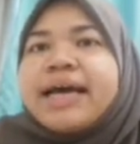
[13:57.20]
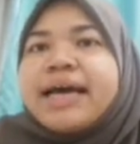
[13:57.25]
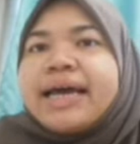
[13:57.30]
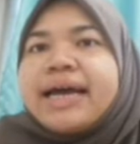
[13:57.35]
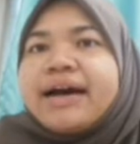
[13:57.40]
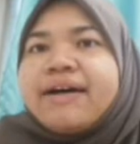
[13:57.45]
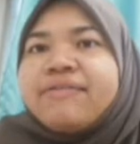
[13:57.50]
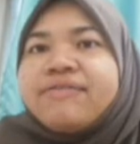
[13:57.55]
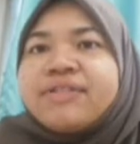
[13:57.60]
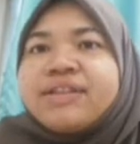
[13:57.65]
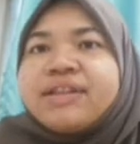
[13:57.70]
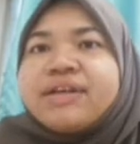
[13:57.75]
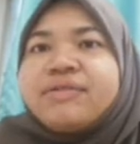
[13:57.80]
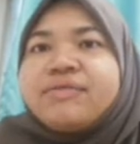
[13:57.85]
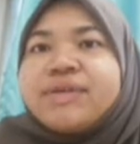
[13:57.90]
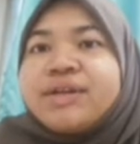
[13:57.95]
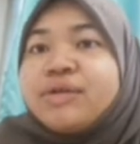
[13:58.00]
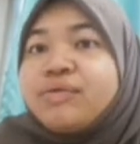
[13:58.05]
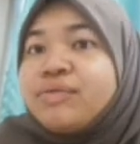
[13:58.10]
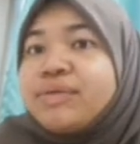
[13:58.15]
after
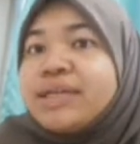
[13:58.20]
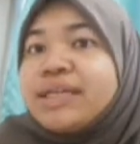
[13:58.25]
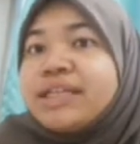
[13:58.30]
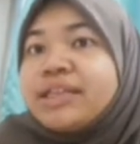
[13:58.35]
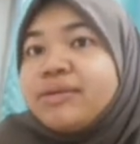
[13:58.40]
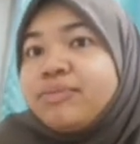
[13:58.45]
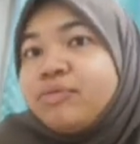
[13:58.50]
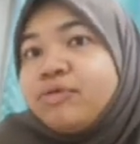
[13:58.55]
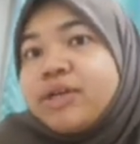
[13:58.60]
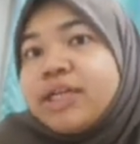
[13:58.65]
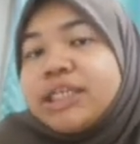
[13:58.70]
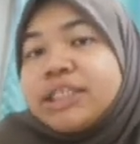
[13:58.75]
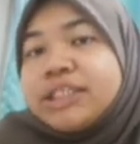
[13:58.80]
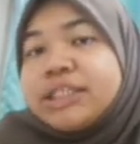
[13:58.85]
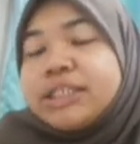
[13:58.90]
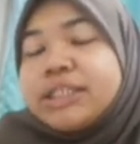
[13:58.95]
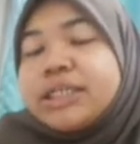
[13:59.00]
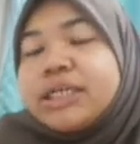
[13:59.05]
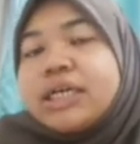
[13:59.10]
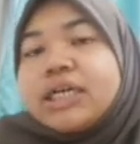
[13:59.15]
we do
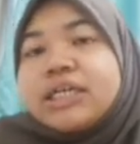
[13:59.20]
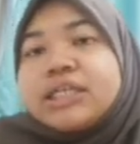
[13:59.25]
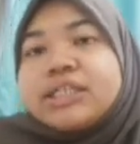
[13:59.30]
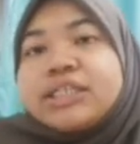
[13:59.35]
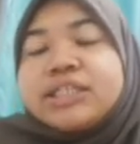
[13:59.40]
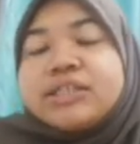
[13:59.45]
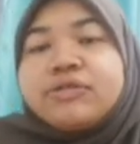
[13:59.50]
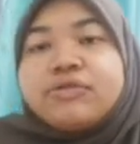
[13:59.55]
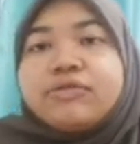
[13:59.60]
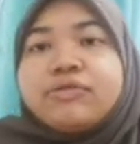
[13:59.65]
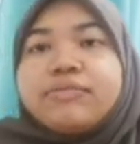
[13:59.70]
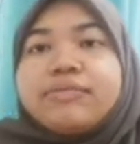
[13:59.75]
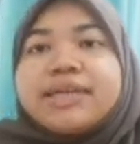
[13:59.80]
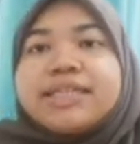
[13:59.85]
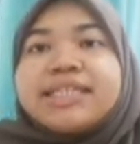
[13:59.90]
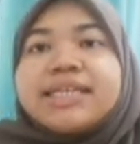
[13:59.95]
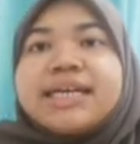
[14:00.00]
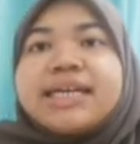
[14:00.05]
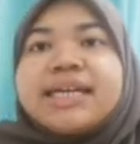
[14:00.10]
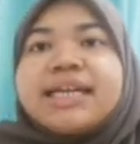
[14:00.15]
interpolation. So
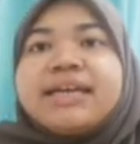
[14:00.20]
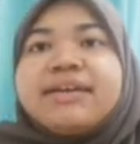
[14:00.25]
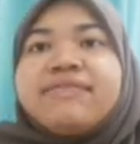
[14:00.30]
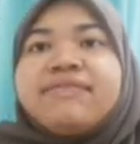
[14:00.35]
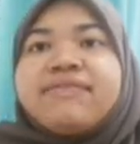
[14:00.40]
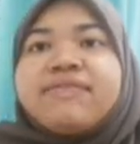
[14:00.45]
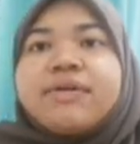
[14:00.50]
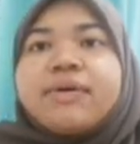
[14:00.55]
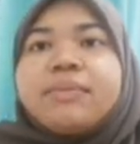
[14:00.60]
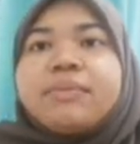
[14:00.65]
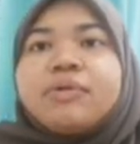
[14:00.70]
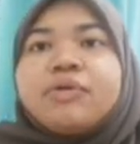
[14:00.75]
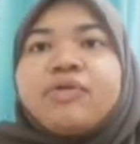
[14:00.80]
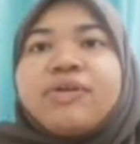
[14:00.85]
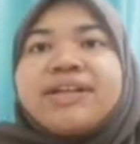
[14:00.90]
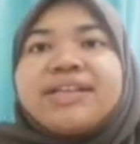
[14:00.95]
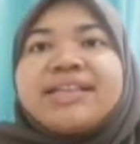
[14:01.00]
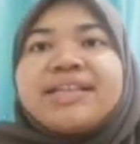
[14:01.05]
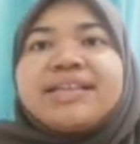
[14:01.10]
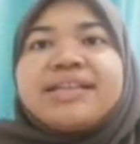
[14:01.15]
basically, from
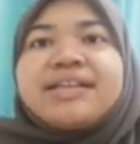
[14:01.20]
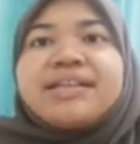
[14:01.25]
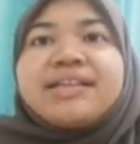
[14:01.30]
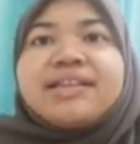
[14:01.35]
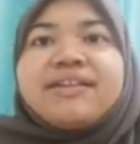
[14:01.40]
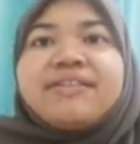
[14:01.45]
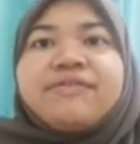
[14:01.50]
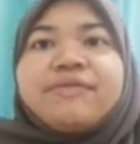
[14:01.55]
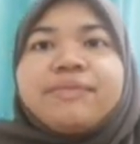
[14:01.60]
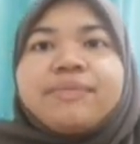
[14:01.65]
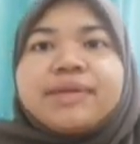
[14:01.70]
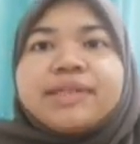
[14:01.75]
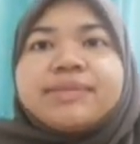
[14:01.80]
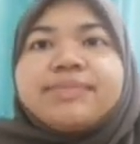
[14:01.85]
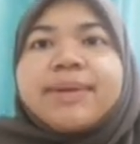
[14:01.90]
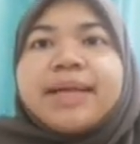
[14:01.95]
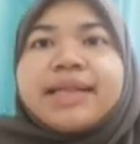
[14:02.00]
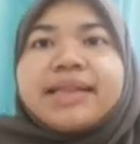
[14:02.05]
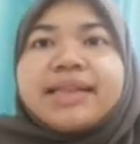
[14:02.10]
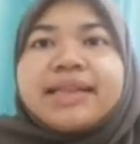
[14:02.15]
quantitative
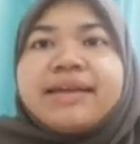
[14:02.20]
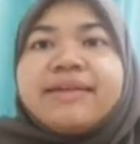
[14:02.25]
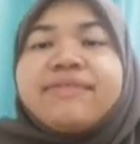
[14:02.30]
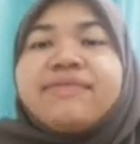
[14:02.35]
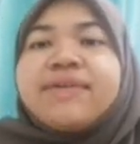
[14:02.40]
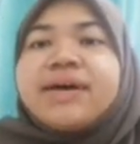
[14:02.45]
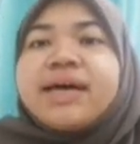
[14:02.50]
perspective,